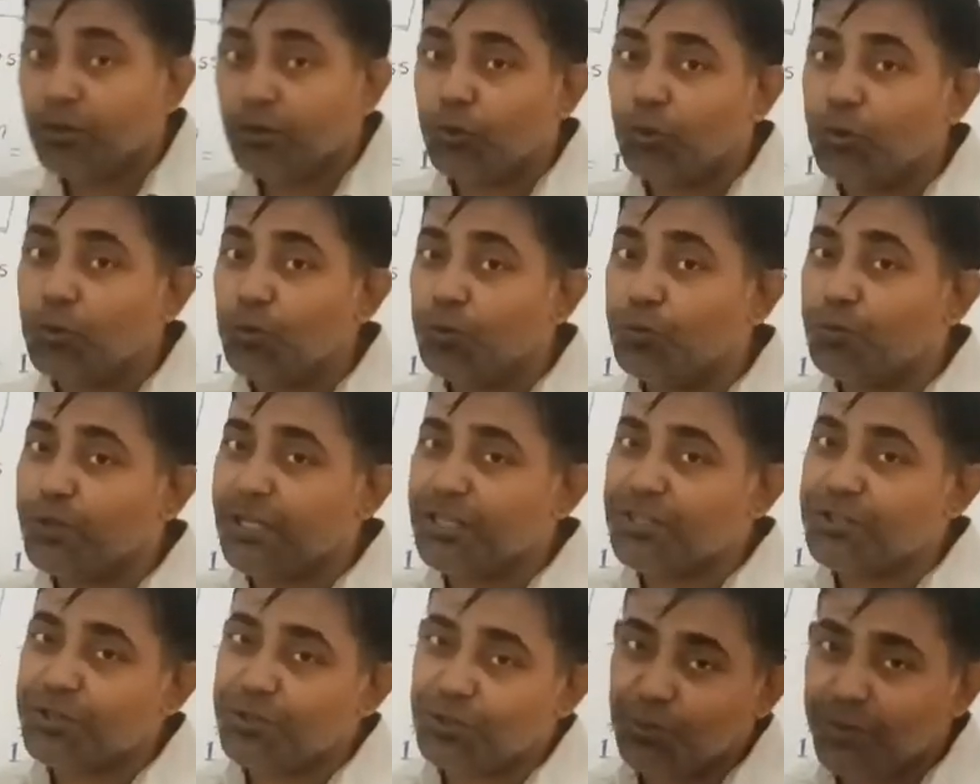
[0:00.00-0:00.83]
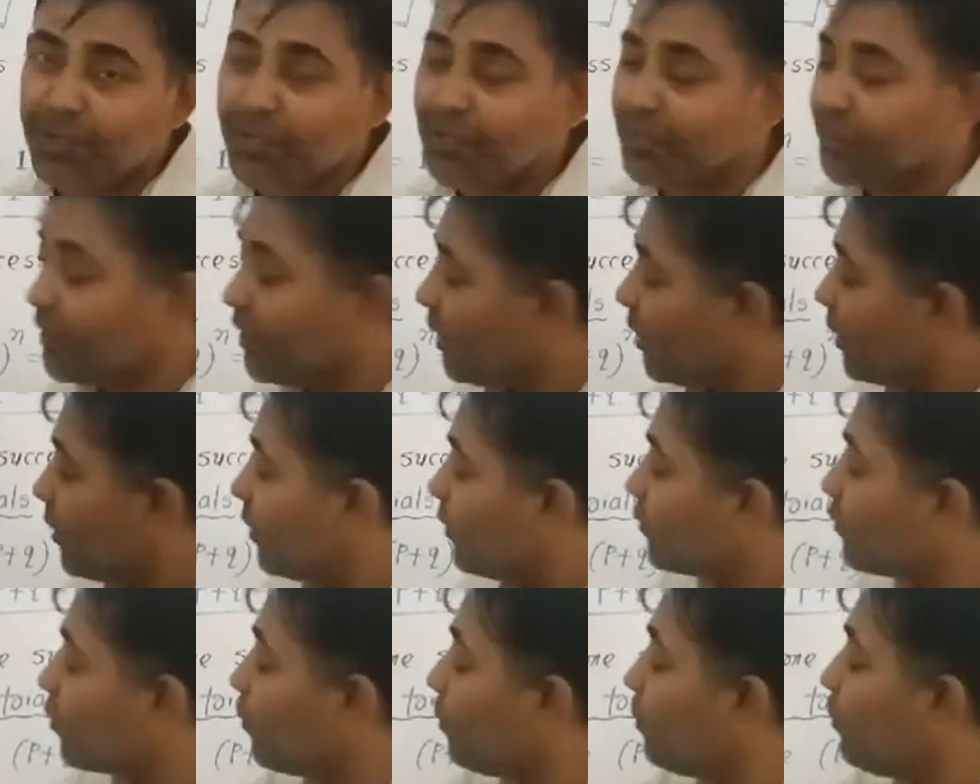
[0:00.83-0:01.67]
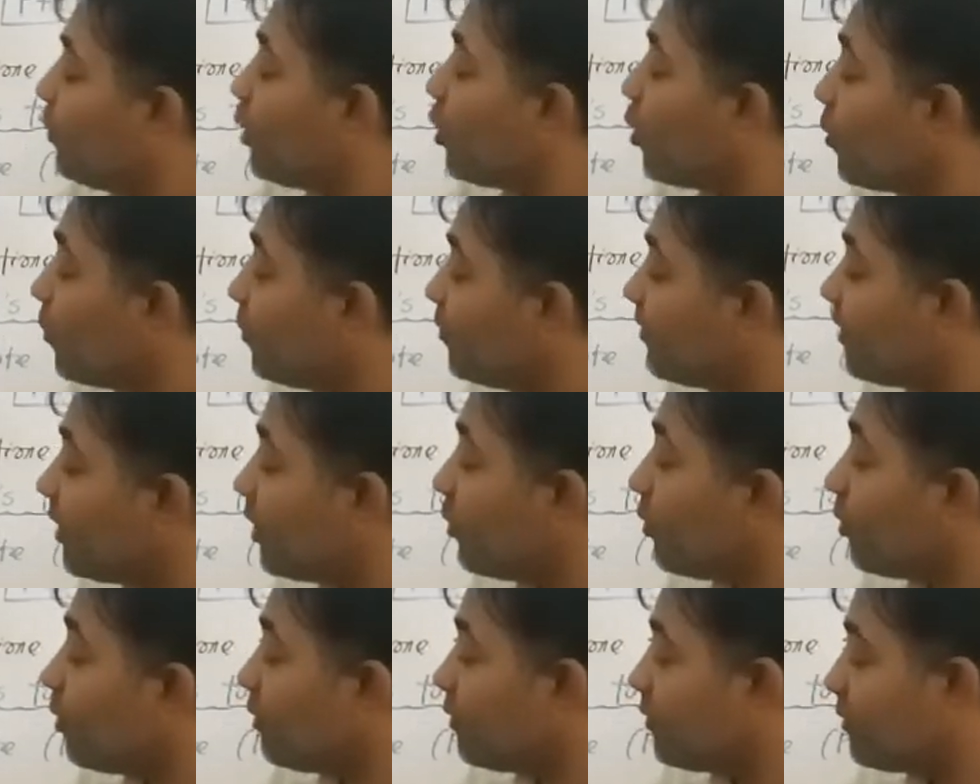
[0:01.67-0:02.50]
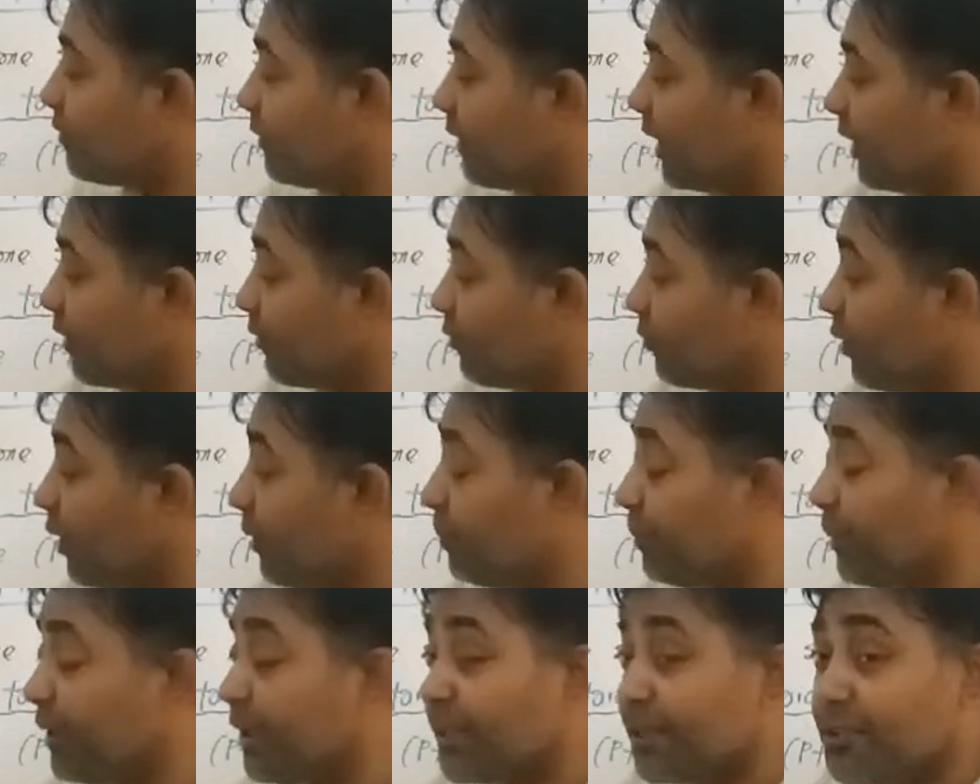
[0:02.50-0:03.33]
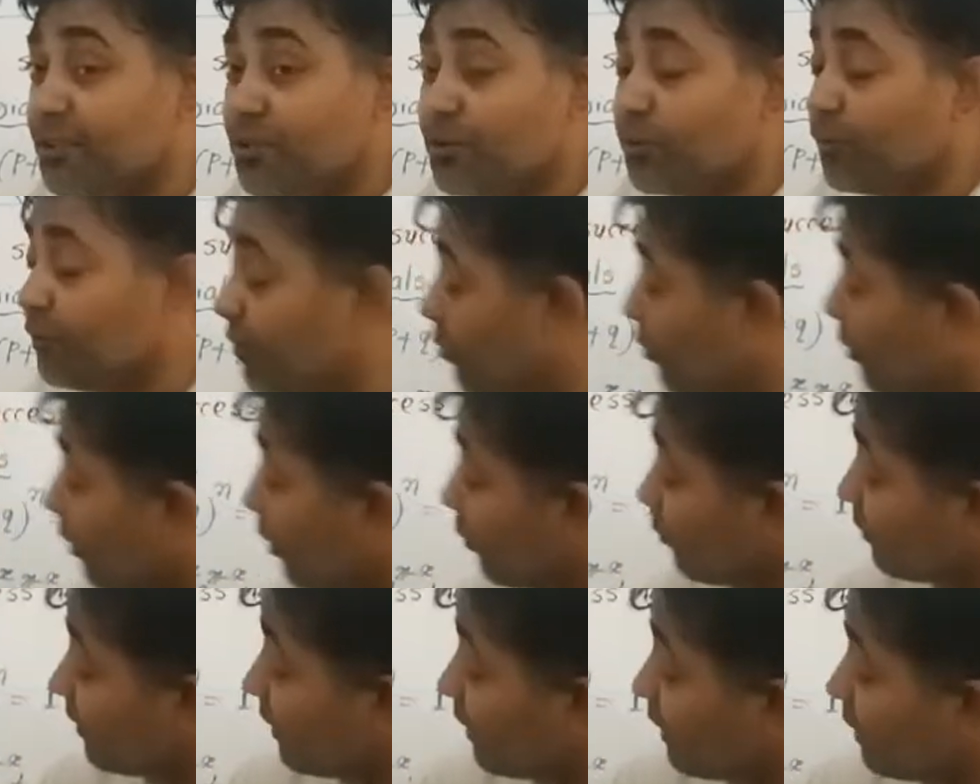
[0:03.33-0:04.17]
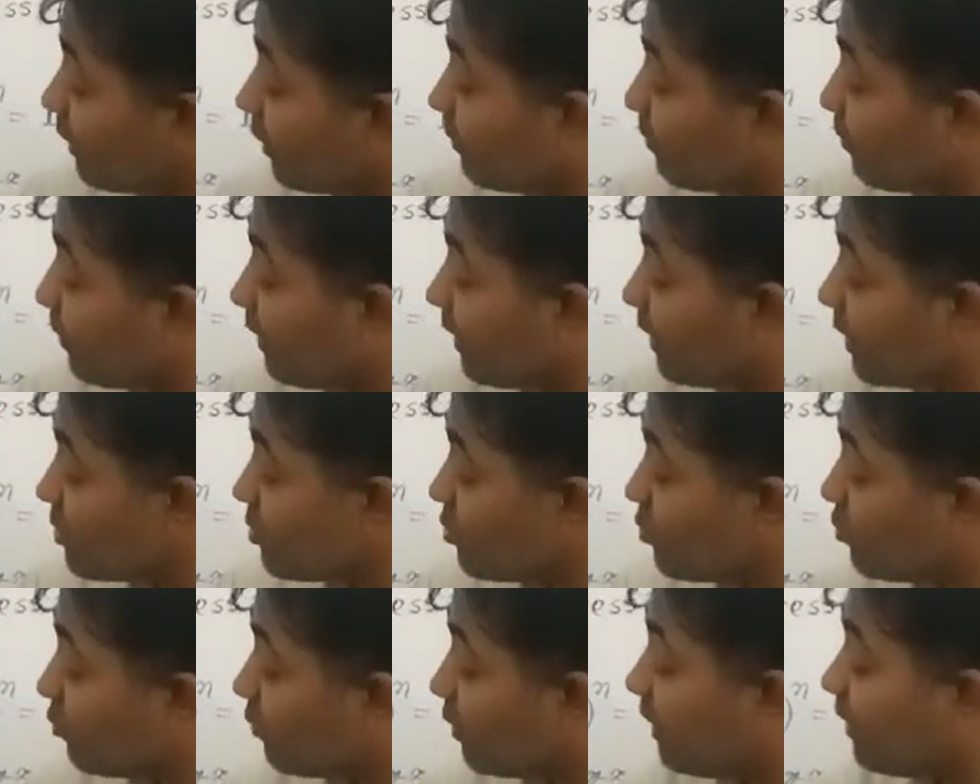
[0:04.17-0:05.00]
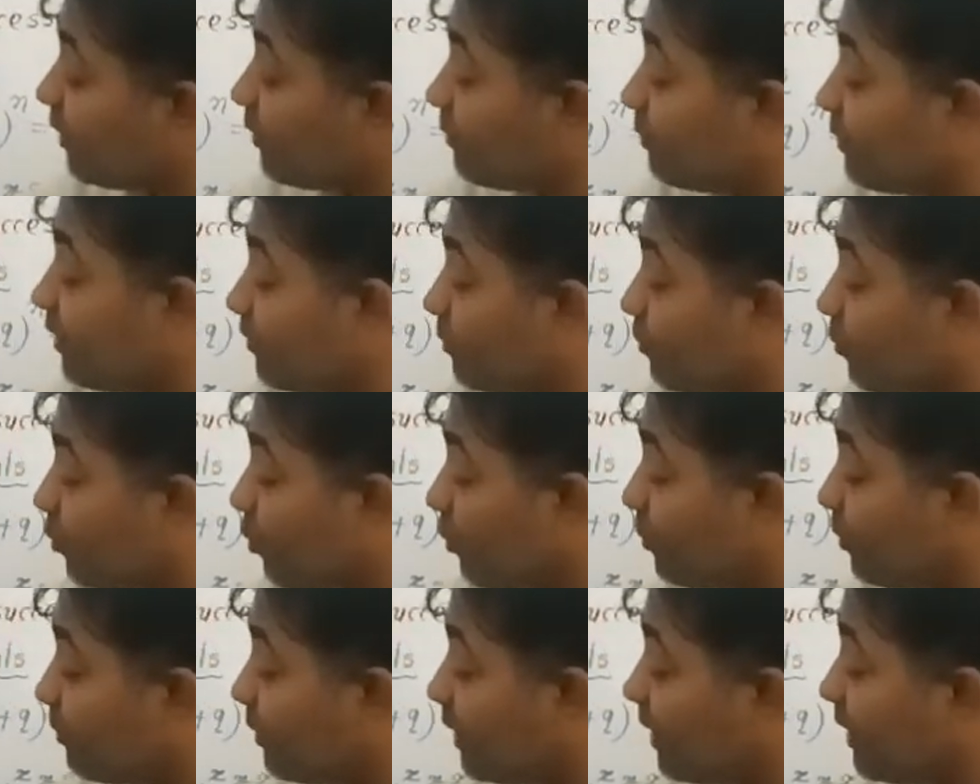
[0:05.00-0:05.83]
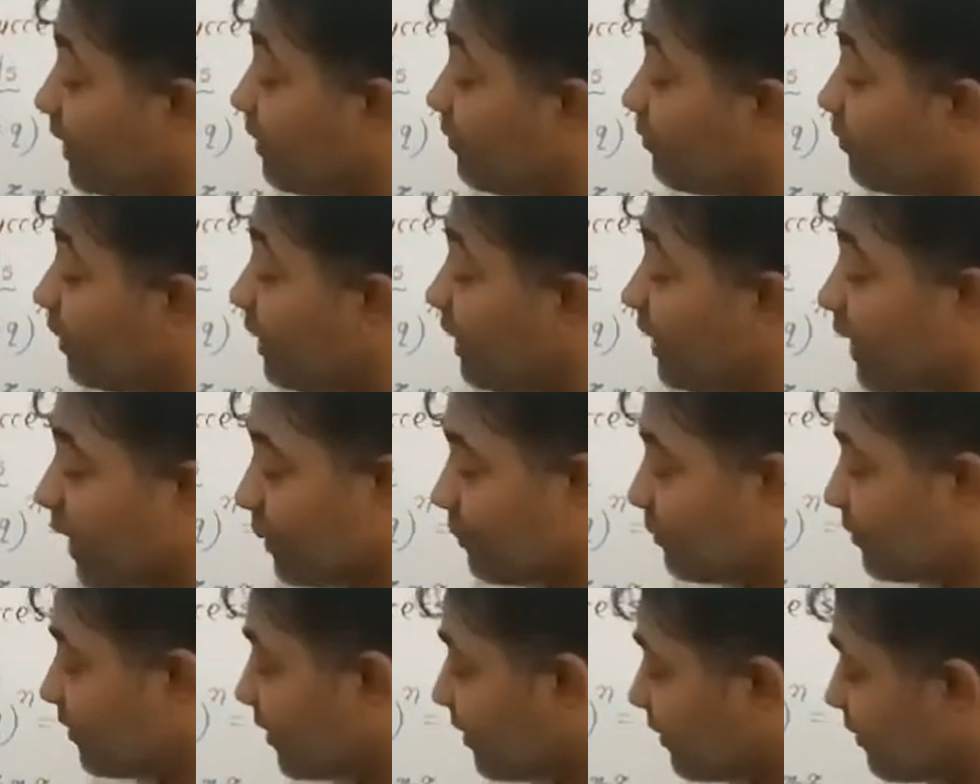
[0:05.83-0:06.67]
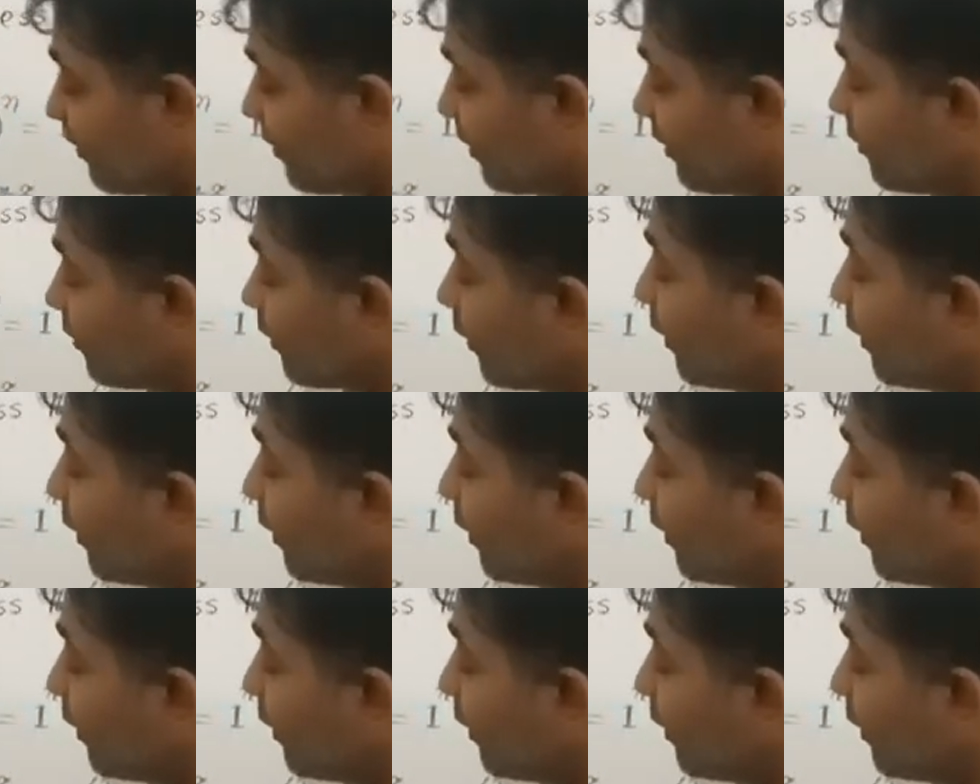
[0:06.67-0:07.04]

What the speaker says: q raised to n. So p of 0, that's why p raised to 0. Now see here, p raised to 1, it means probability 1 time success.